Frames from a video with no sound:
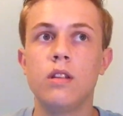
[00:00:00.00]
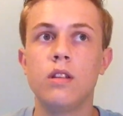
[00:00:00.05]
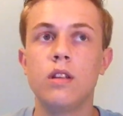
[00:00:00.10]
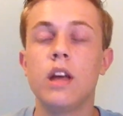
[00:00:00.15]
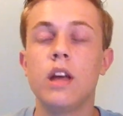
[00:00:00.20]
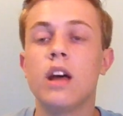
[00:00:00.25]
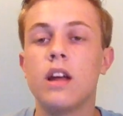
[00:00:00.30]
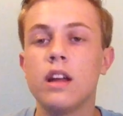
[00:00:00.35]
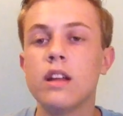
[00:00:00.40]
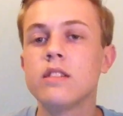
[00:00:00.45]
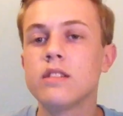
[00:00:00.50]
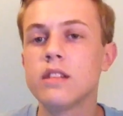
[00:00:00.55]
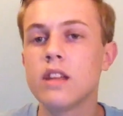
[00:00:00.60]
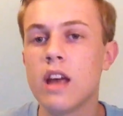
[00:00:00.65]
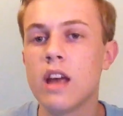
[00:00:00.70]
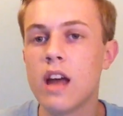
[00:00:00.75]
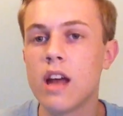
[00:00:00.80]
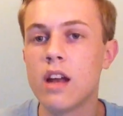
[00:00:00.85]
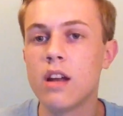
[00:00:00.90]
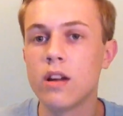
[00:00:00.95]
yeah, it's the
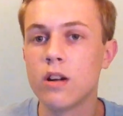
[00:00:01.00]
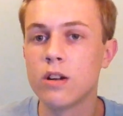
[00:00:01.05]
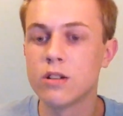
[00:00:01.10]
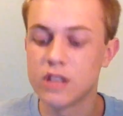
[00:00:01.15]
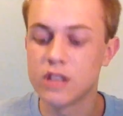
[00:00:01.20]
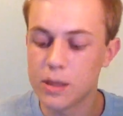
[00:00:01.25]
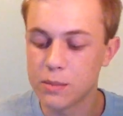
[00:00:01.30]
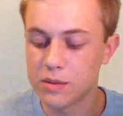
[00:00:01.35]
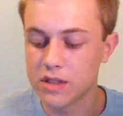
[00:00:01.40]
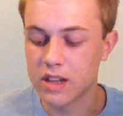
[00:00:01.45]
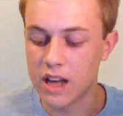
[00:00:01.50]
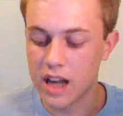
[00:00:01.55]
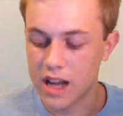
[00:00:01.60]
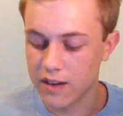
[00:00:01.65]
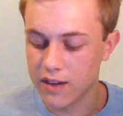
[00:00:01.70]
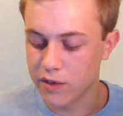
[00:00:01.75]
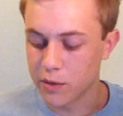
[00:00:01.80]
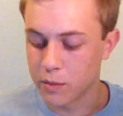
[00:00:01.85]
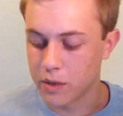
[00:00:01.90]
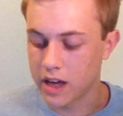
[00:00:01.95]
Hannah or Tips and
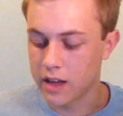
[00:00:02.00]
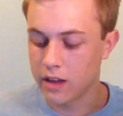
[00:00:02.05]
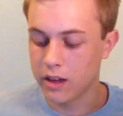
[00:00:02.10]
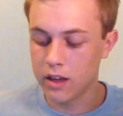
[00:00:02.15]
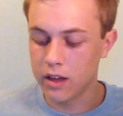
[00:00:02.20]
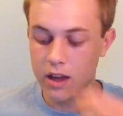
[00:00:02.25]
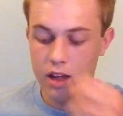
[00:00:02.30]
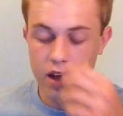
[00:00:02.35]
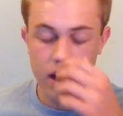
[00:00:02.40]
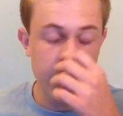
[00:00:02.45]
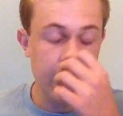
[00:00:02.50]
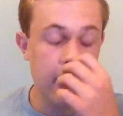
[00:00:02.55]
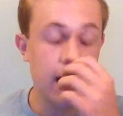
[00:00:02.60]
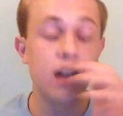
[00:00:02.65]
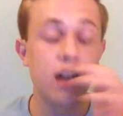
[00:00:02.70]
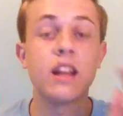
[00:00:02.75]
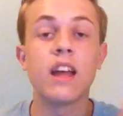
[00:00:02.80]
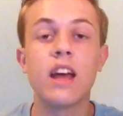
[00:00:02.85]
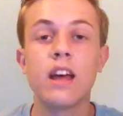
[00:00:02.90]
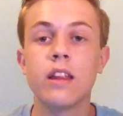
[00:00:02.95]
Hannah from Kaylee
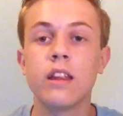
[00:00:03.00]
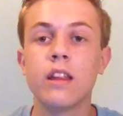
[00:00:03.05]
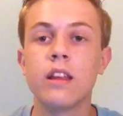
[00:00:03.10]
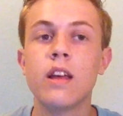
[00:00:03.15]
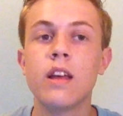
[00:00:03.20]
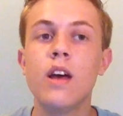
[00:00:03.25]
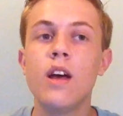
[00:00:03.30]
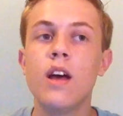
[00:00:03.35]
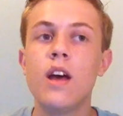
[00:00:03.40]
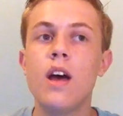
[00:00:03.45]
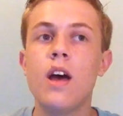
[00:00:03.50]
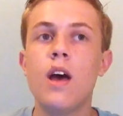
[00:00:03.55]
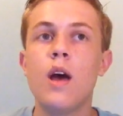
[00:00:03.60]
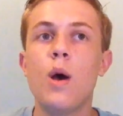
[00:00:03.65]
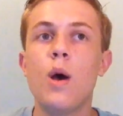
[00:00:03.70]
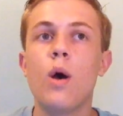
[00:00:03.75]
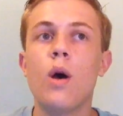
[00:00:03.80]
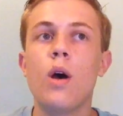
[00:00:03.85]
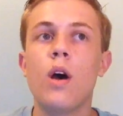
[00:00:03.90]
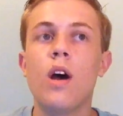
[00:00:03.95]
and Kaylee.
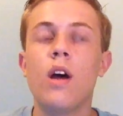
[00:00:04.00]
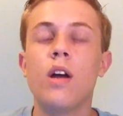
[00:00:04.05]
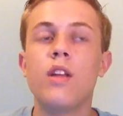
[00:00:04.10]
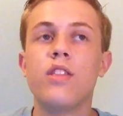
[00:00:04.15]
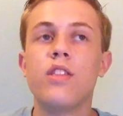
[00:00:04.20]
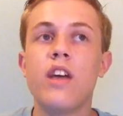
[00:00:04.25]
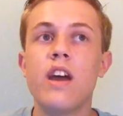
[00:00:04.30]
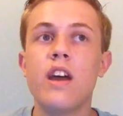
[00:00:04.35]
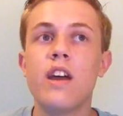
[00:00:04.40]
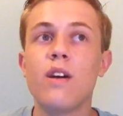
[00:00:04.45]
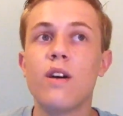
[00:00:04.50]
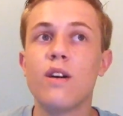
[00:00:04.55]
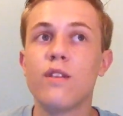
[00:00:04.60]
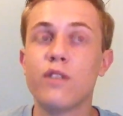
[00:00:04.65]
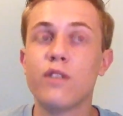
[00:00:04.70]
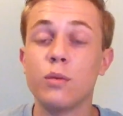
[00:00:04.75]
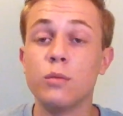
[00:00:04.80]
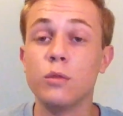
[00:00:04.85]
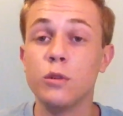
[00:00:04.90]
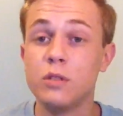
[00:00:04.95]
They are
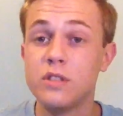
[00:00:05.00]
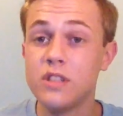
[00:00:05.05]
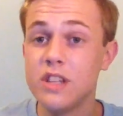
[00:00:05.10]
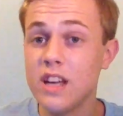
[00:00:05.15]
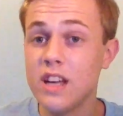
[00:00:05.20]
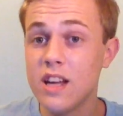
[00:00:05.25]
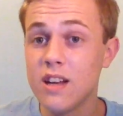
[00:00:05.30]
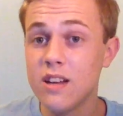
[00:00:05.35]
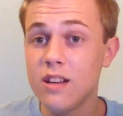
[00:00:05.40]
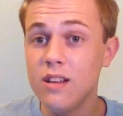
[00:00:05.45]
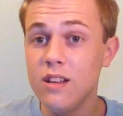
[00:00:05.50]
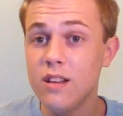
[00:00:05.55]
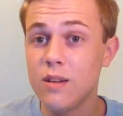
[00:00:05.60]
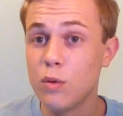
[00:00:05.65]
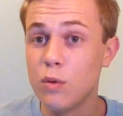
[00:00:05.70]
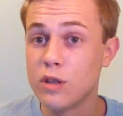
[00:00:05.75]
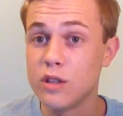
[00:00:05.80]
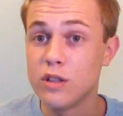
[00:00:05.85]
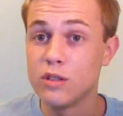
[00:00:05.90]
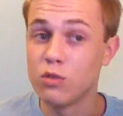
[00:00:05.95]
from Louisiana,
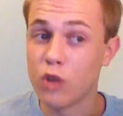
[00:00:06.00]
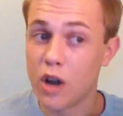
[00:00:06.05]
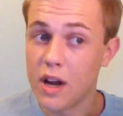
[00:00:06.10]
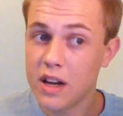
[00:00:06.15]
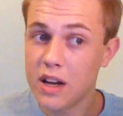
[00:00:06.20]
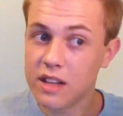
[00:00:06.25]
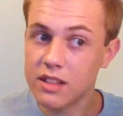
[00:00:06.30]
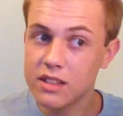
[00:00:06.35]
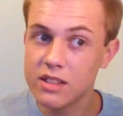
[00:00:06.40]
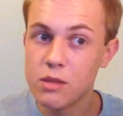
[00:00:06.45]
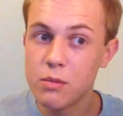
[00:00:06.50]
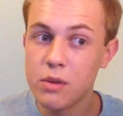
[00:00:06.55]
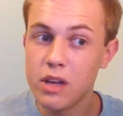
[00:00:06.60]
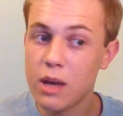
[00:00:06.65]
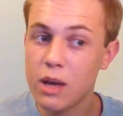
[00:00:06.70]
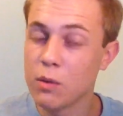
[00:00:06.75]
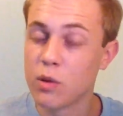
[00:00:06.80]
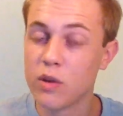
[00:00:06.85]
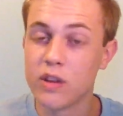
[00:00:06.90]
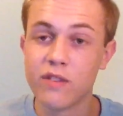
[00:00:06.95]
which is right next to me.
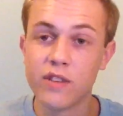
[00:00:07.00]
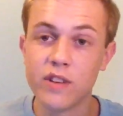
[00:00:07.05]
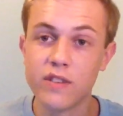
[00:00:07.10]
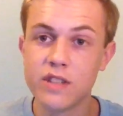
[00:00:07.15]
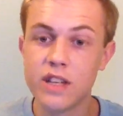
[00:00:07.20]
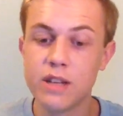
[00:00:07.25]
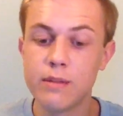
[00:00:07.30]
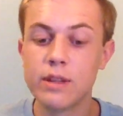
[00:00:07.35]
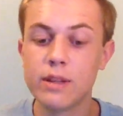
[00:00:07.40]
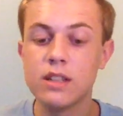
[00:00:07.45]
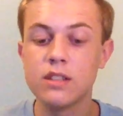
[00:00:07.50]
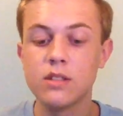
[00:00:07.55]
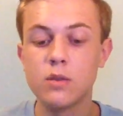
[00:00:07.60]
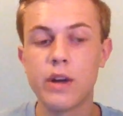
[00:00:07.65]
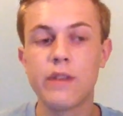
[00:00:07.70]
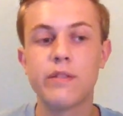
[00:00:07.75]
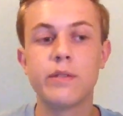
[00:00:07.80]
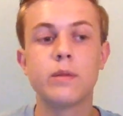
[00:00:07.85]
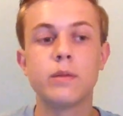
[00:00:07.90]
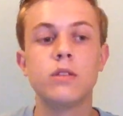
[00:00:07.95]
I'm only 15 minutes
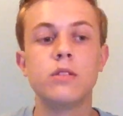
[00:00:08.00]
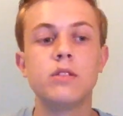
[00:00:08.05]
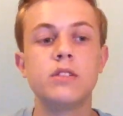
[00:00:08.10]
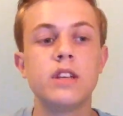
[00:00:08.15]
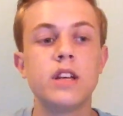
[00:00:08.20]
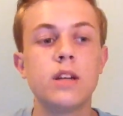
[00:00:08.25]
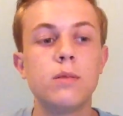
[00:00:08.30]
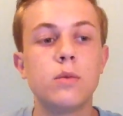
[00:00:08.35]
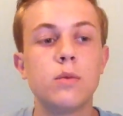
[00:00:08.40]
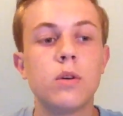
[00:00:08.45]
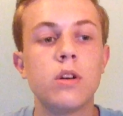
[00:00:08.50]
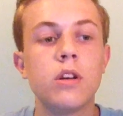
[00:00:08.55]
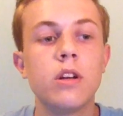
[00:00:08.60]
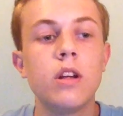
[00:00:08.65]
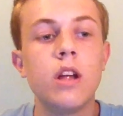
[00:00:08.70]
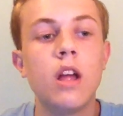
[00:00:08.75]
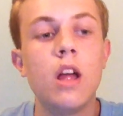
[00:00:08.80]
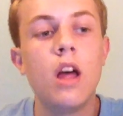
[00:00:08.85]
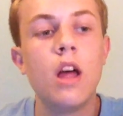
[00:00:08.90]
away from the Louisiana border.